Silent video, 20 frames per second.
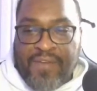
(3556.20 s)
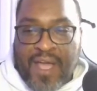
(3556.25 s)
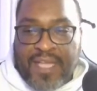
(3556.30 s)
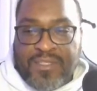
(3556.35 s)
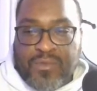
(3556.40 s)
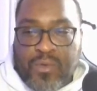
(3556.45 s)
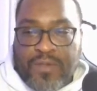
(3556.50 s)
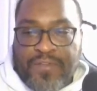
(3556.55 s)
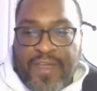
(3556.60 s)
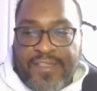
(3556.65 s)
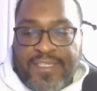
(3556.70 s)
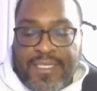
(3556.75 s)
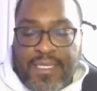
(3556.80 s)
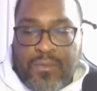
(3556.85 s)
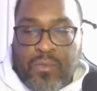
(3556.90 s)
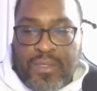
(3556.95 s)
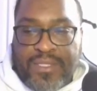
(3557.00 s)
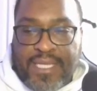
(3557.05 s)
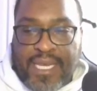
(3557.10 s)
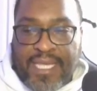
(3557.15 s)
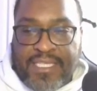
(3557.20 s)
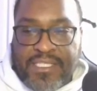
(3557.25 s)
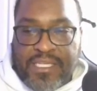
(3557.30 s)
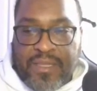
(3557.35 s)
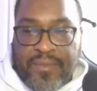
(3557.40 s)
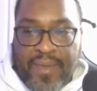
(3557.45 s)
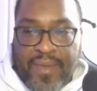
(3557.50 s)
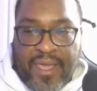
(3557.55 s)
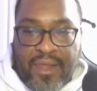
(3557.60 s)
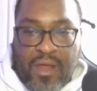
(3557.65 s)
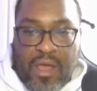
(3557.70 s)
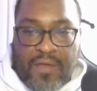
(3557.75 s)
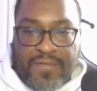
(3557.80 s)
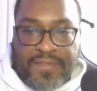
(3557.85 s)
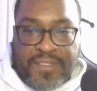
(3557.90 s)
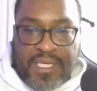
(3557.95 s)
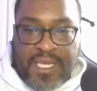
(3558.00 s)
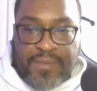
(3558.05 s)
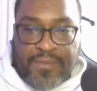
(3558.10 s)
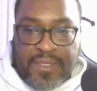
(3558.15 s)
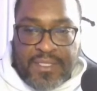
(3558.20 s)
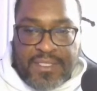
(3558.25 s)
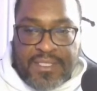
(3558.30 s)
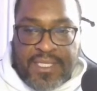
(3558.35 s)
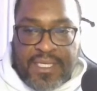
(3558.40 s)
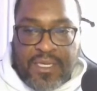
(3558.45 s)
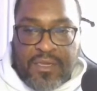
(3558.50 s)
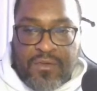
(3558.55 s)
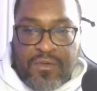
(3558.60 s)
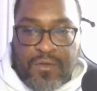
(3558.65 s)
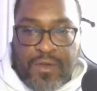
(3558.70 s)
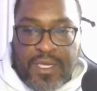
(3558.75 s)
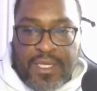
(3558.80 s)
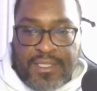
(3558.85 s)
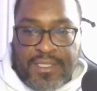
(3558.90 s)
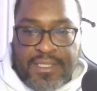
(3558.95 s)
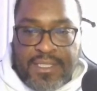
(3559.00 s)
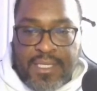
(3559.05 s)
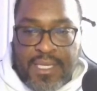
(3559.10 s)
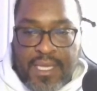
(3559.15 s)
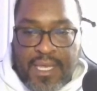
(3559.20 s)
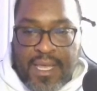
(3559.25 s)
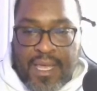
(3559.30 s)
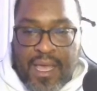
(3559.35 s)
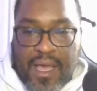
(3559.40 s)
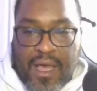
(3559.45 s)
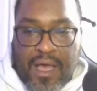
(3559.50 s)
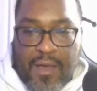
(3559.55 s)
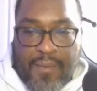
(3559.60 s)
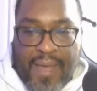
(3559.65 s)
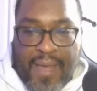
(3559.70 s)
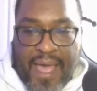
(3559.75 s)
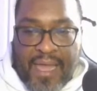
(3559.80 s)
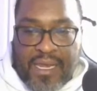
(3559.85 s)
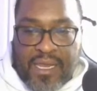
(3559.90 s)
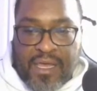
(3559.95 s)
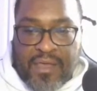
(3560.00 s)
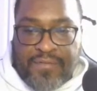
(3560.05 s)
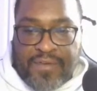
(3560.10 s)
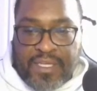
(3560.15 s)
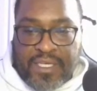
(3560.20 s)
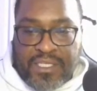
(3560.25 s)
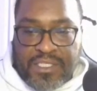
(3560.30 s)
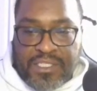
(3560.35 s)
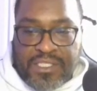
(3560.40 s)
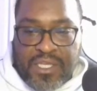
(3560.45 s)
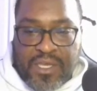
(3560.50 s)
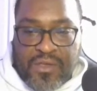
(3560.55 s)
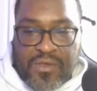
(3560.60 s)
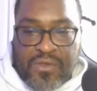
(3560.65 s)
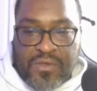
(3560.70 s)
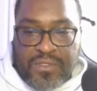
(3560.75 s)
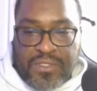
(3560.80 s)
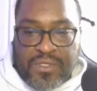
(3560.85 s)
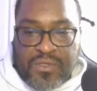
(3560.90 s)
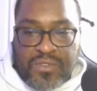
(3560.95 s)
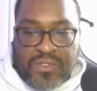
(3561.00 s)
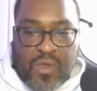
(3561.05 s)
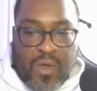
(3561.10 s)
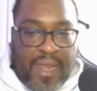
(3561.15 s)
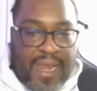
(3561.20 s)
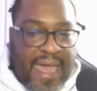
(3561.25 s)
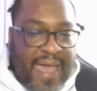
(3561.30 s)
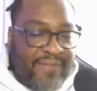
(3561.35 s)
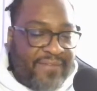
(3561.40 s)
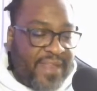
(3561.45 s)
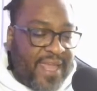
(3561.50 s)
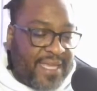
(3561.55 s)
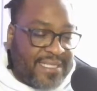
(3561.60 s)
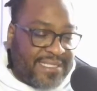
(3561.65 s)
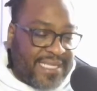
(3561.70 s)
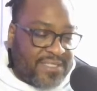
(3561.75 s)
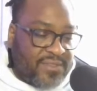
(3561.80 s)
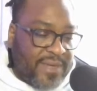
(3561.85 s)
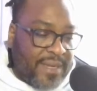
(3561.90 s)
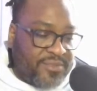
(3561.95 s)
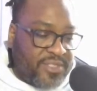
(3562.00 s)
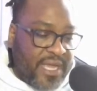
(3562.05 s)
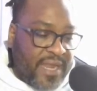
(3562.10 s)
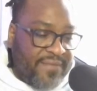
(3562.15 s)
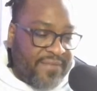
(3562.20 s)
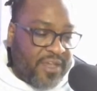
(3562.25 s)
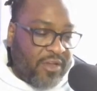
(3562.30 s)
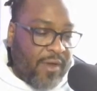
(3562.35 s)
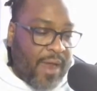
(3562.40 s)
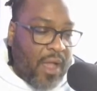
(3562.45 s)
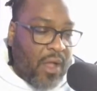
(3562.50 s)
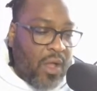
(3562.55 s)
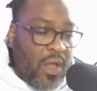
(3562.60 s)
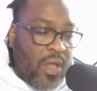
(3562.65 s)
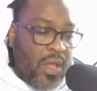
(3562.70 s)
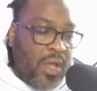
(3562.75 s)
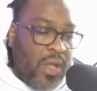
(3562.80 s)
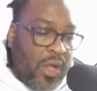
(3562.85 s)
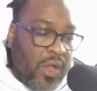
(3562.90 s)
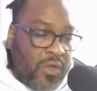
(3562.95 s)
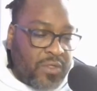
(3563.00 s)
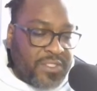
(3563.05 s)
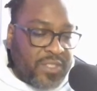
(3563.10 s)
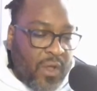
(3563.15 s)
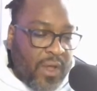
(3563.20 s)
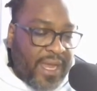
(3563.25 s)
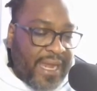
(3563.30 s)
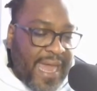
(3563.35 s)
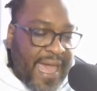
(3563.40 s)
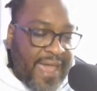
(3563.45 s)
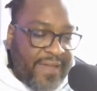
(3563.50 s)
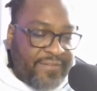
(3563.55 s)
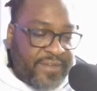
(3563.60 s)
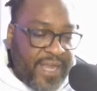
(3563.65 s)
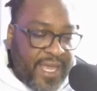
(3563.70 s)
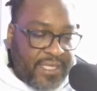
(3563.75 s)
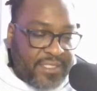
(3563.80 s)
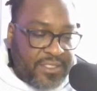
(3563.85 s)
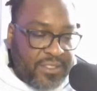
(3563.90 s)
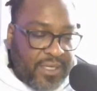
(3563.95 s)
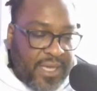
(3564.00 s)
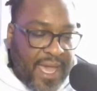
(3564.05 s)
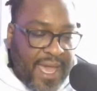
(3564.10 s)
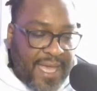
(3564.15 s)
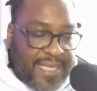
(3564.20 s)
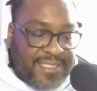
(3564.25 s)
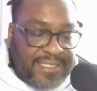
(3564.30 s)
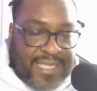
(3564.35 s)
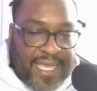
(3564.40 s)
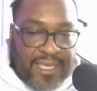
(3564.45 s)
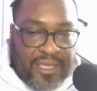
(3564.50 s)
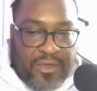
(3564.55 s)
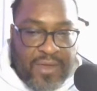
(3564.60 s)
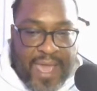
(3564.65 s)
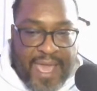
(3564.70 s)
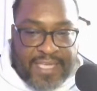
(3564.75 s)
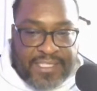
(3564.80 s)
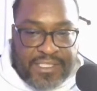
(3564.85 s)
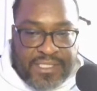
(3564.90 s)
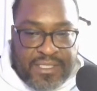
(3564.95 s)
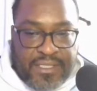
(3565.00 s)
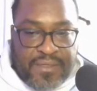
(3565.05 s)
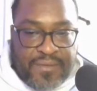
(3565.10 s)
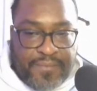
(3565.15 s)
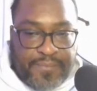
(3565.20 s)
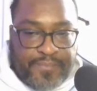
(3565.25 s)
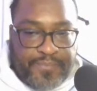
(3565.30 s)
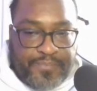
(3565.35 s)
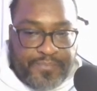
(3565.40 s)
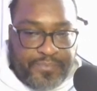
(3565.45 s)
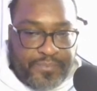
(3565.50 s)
Farnsworth was allegedly paid off to keep the secrets. I love lead shows. Who's going live next? That's what I'm trying to figure out. Who's going live next, you guys? Thank you, Ashton.